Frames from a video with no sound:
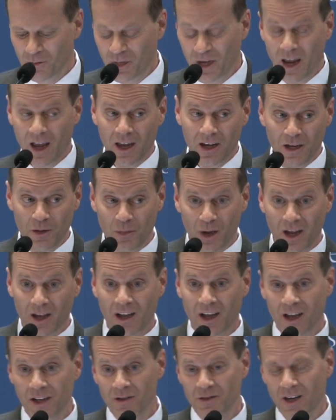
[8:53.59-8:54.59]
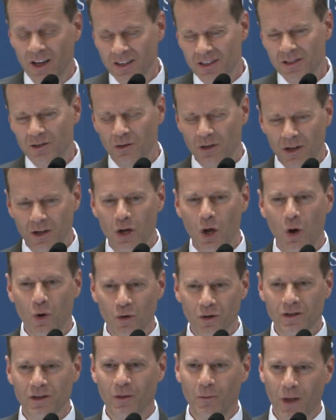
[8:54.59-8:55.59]
But Andy, by contrast, sort of
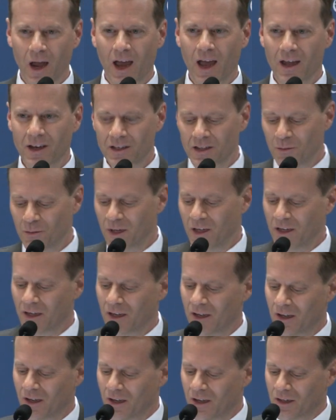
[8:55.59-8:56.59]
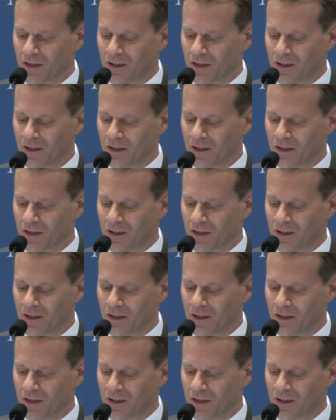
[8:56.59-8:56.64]
knows the man to be